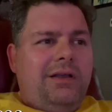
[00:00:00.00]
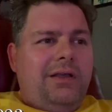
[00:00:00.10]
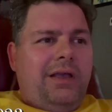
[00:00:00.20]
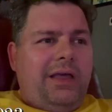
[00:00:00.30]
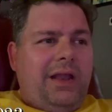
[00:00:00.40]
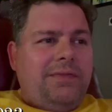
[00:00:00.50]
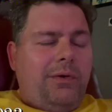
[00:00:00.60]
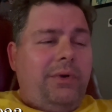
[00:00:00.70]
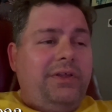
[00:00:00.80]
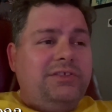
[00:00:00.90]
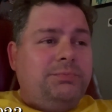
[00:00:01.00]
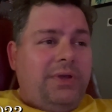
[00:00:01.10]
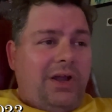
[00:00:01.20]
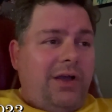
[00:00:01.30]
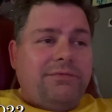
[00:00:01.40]
And I thought, well, it's been
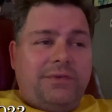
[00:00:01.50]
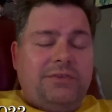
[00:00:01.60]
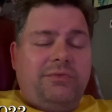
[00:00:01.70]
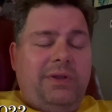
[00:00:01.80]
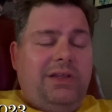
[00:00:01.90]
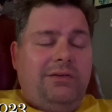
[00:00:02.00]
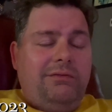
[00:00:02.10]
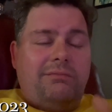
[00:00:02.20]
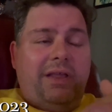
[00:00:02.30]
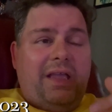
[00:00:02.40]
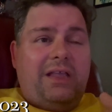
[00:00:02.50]
in like